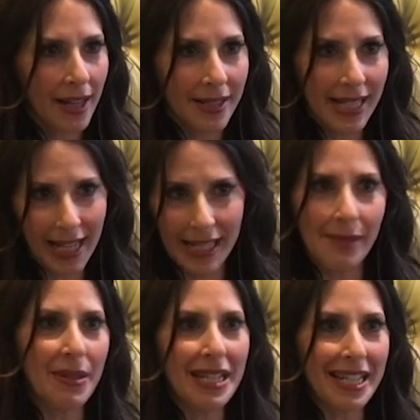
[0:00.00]

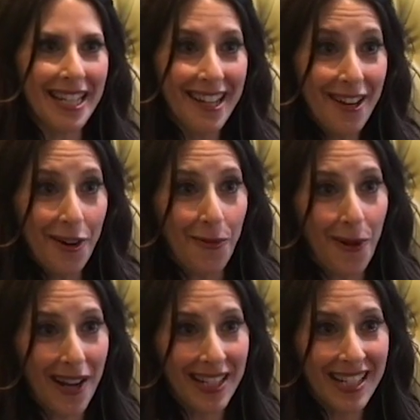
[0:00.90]
DSB
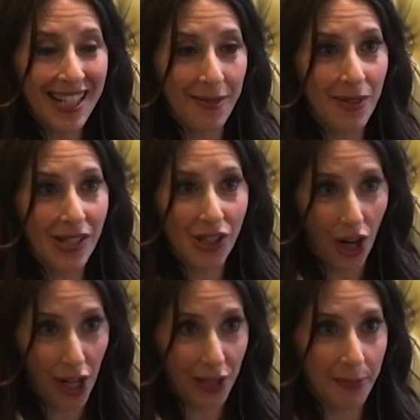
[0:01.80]
wanted to
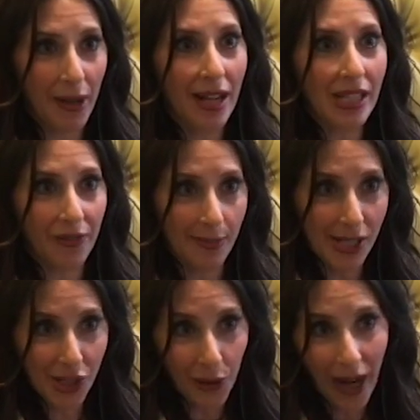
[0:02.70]
start the project from
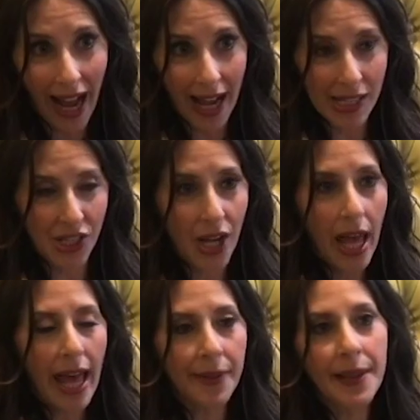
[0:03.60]
scratch
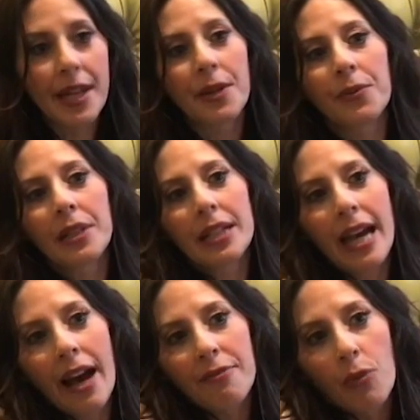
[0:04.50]
and let it really
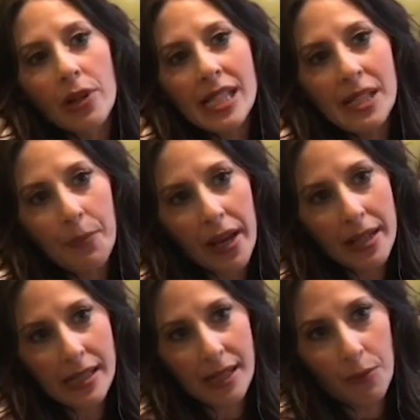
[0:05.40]
have more
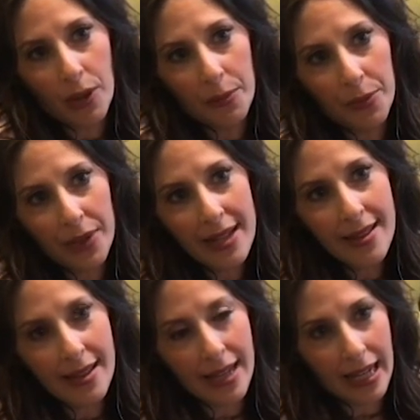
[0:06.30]
space and more
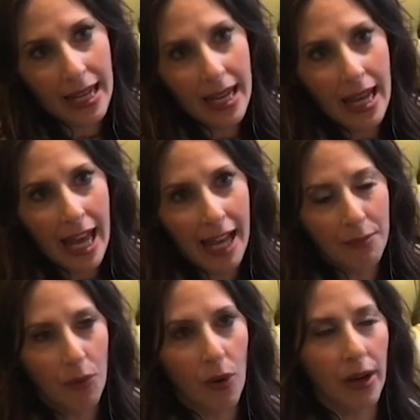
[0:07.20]
breathing and
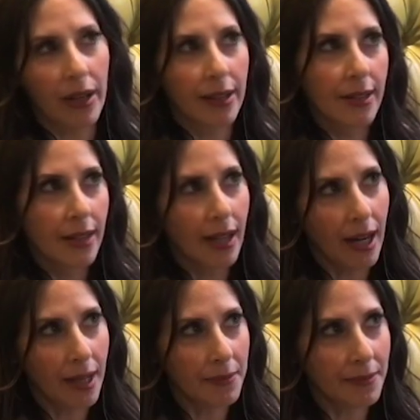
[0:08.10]
more
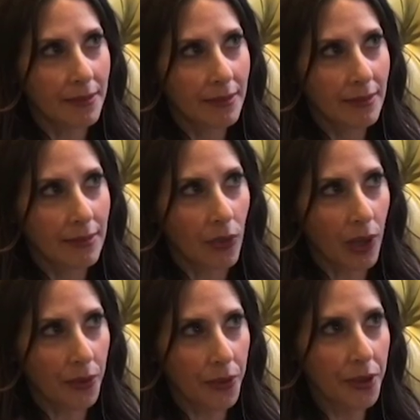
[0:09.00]

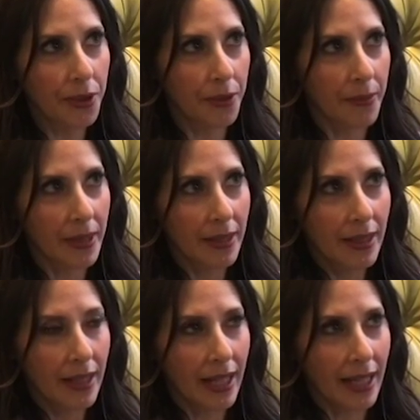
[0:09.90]
room,
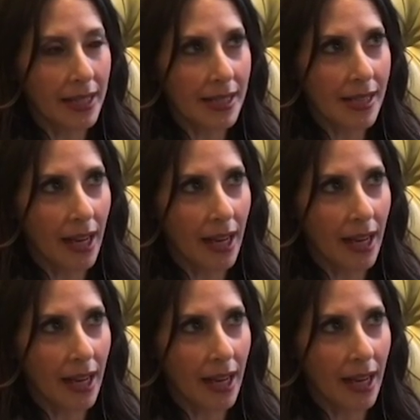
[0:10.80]
and